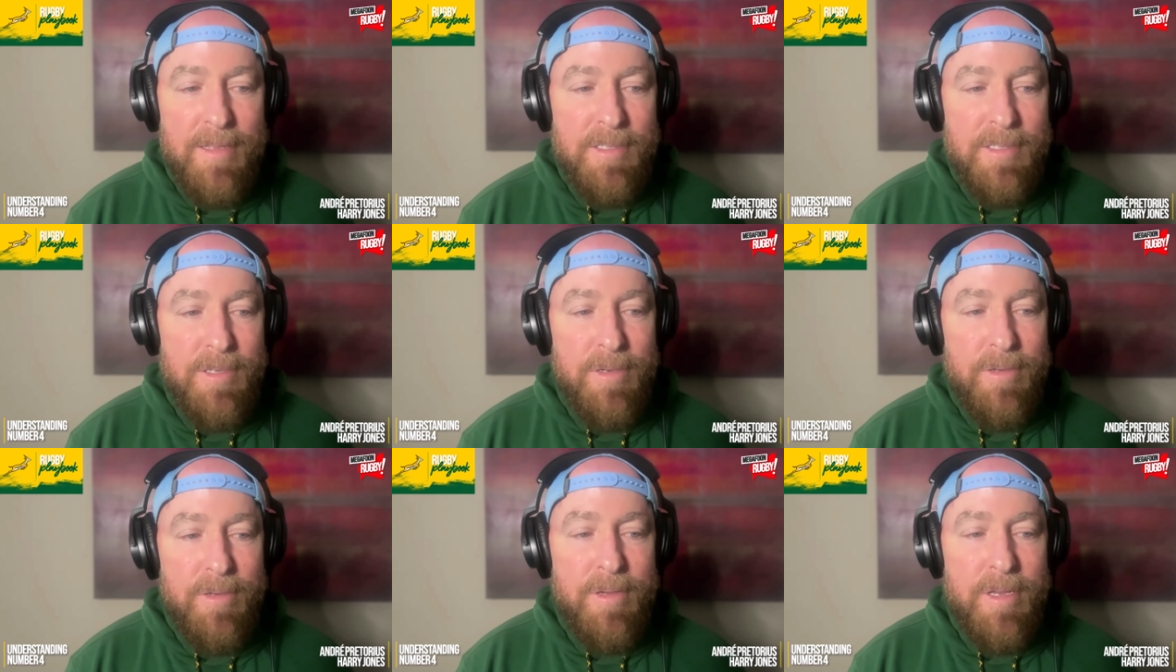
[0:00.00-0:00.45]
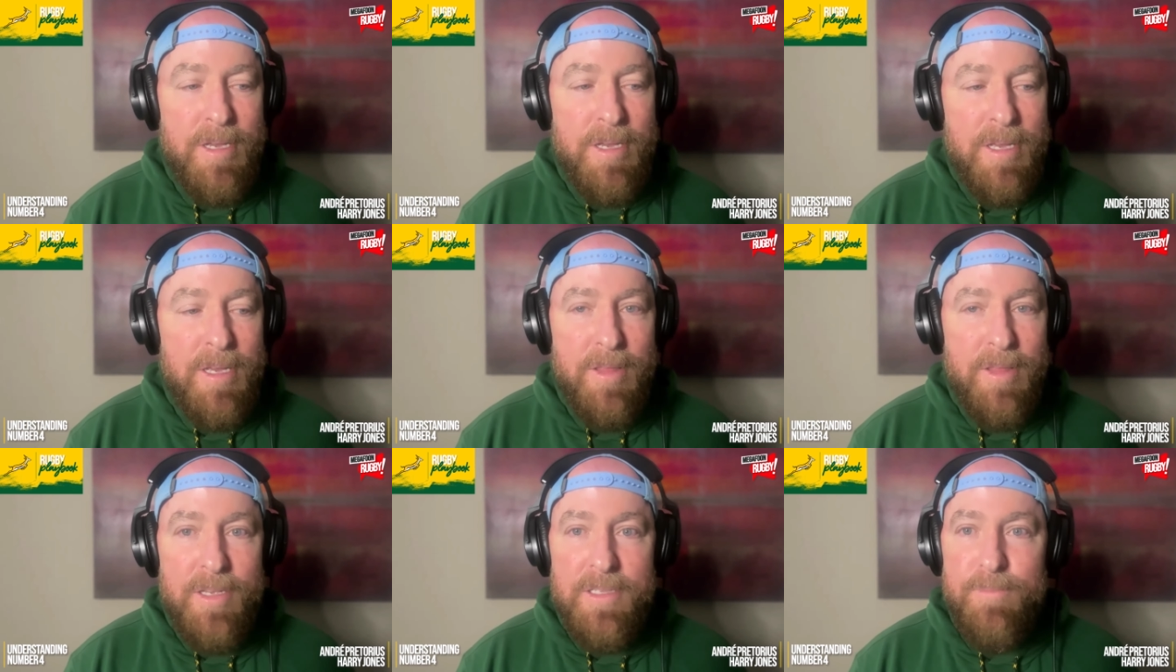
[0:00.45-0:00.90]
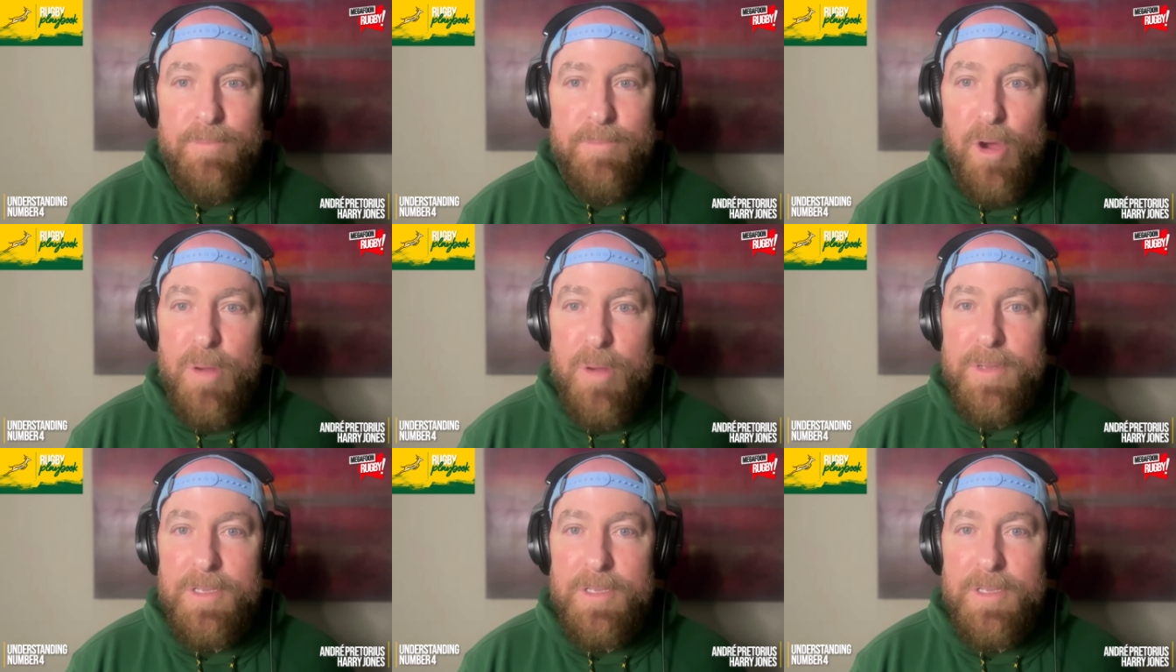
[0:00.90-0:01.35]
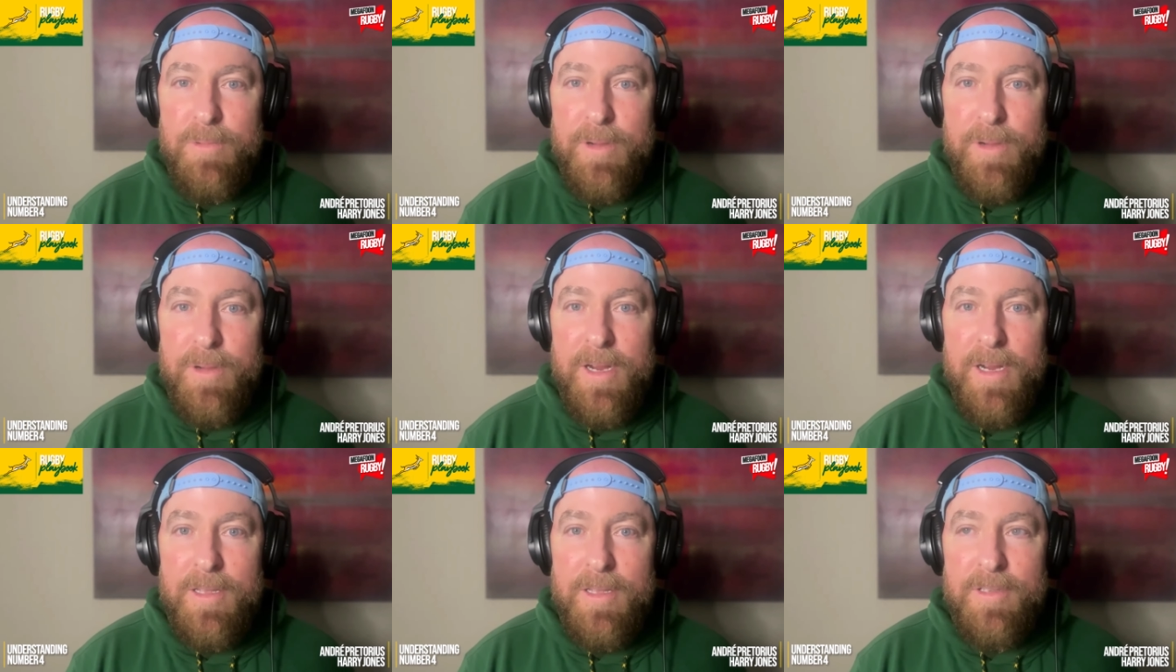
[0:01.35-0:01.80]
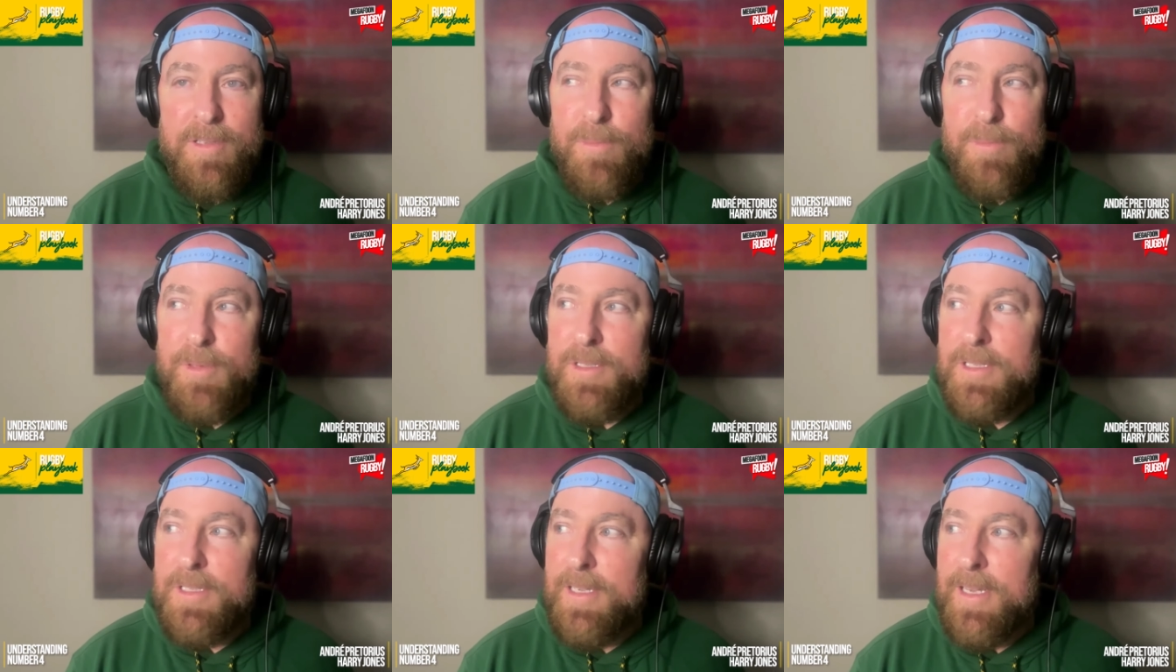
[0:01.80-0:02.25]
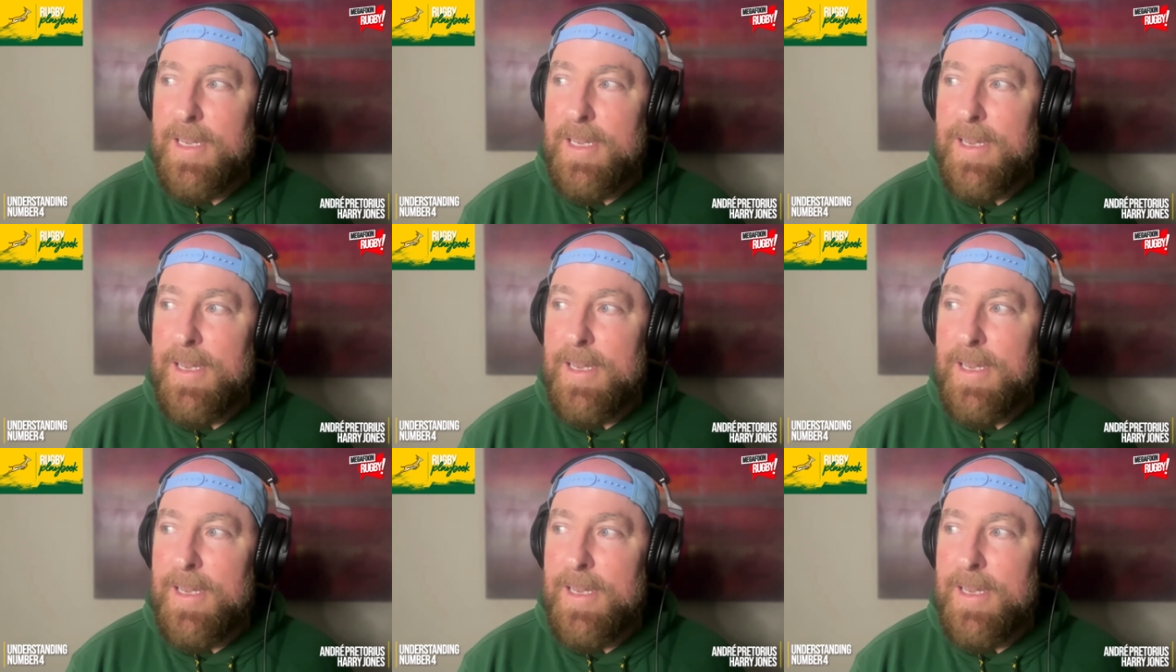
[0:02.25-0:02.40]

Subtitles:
So there's moments where there's almost